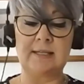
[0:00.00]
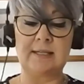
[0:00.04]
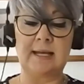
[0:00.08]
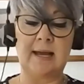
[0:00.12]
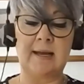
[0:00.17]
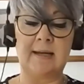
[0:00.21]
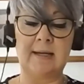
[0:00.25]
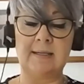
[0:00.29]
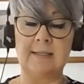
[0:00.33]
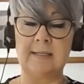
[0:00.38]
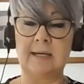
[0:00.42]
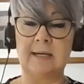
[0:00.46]

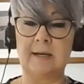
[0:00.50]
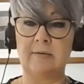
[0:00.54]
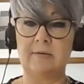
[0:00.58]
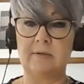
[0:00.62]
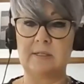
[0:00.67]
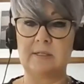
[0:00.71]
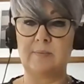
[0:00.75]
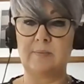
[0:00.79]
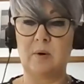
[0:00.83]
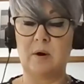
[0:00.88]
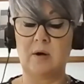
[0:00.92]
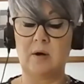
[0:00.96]
carried out
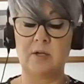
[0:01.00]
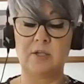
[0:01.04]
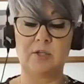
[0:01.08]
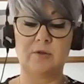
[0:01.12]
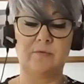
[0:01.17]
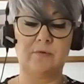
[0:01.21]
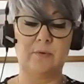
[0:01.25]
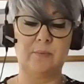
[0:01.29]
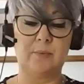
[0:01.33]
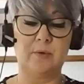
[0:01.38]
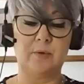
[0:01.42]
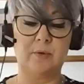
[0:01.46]
as part
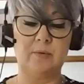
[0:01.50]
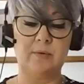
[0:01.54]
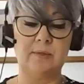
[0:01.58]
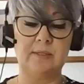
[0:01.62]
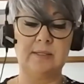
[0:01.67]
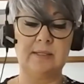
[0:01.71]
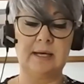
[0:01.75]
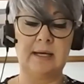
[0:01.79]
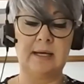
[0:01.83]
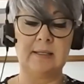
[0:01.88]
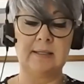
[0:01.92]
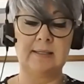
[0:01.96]
of the
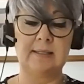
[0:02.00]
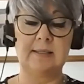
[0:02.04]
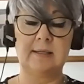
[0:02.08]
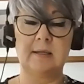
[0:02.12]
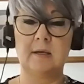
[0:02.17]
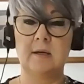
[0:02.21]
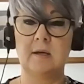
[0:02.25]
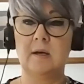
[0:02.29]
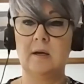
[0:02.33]
process,